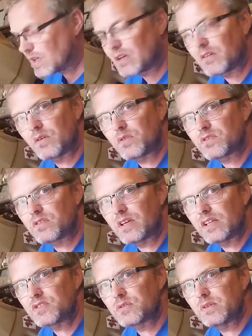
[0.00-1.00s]
I'll
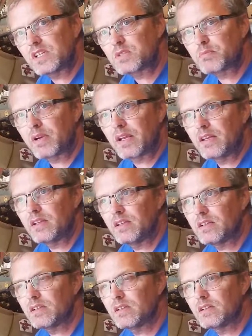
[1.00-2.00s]
try to explain
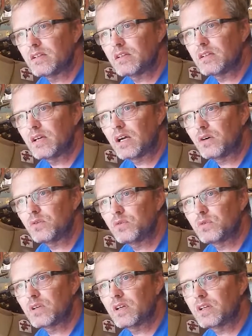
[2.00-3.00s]
here how
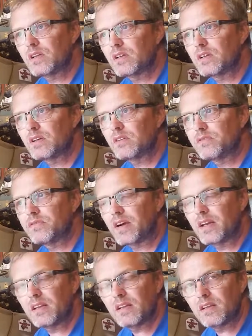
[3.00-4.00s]
you can
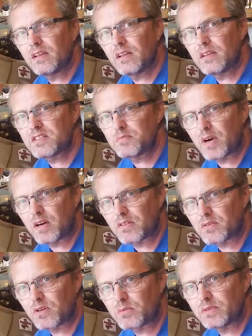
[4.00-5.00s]
find this
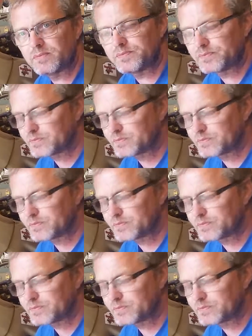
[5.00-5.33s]
power drop.